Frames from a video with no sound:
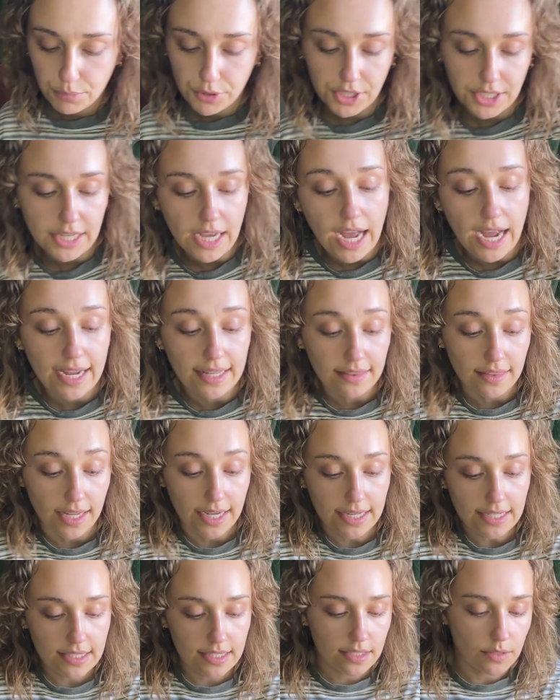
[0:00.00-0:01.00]
pretty high
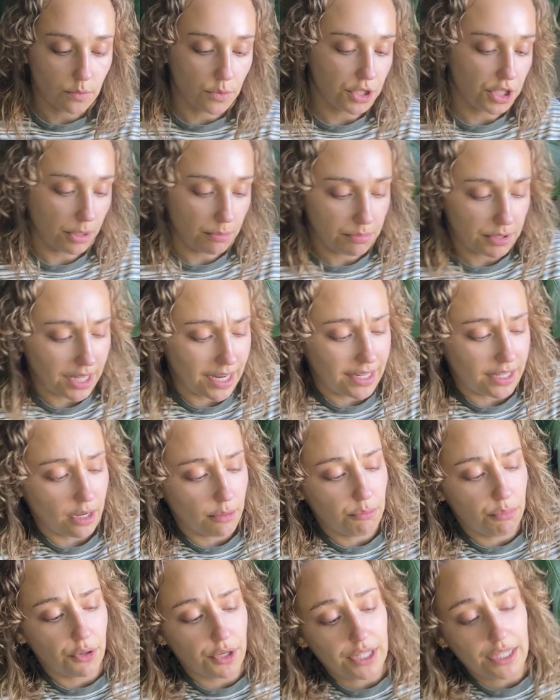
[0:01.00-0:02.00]
light, which I'm planning on
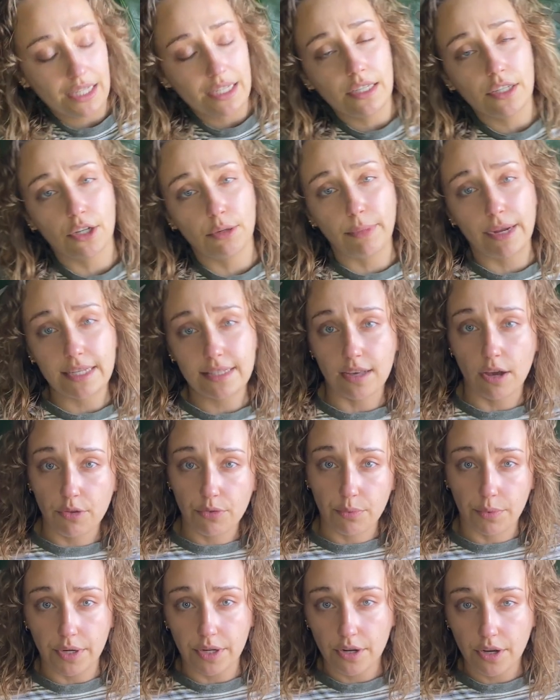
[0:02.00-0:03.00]
putting it near my
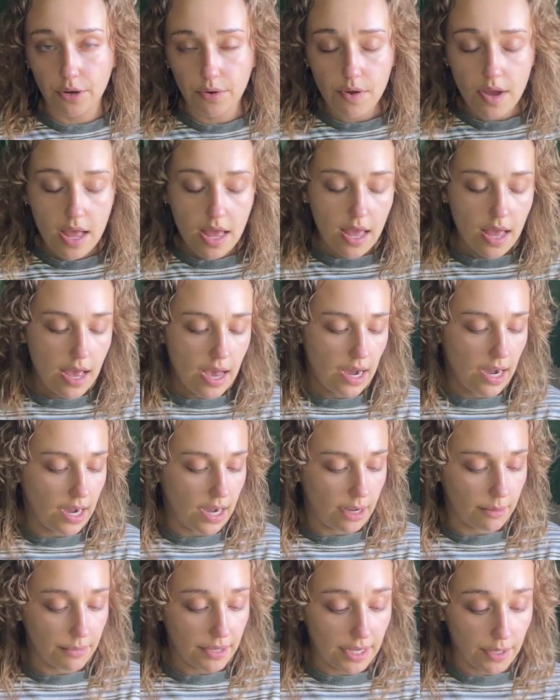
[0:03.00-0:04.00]
south window,
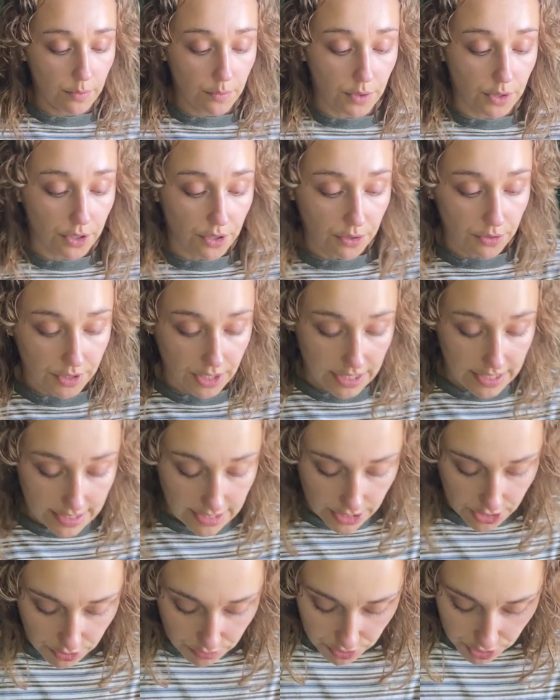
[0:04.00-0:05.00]
it will
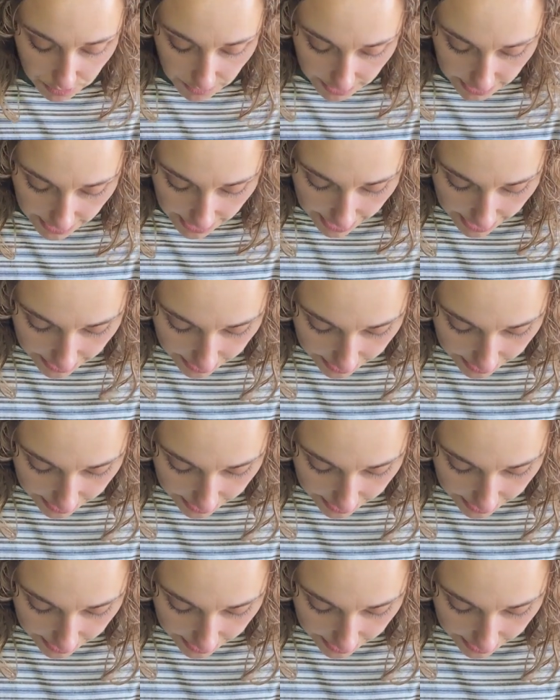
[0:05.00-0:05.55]
continue doing that.